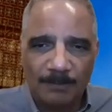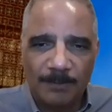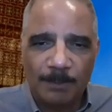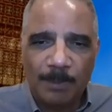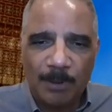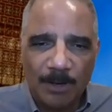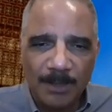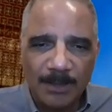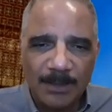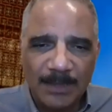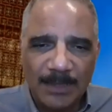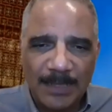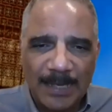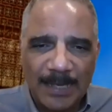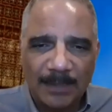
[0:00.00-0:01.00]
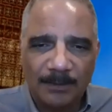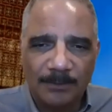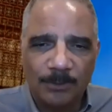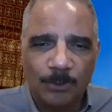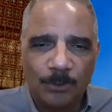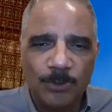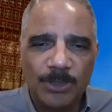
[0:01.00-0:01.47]
for partisan gain
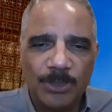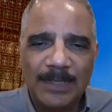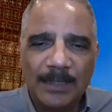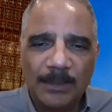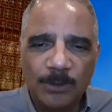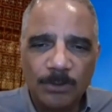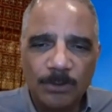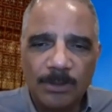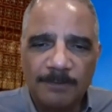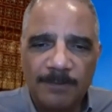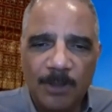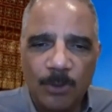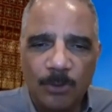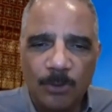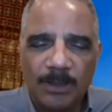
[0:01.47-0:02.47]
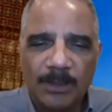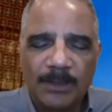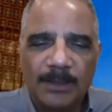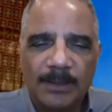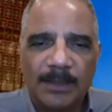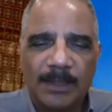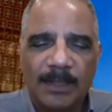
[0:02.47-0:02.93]
or to dilute the vote
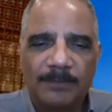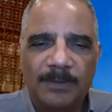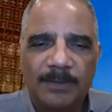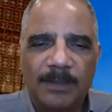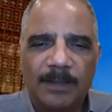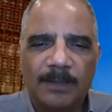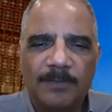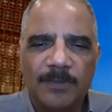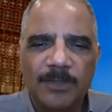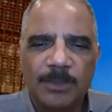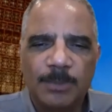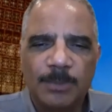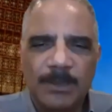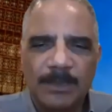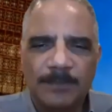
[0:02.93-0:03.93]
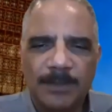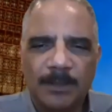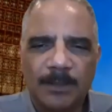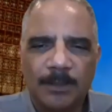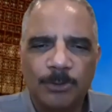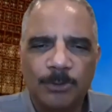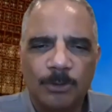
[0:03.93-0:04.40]
of, uh, of a
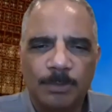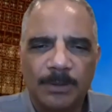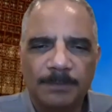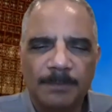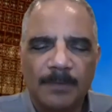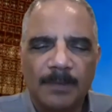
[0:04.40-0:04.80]
specific group.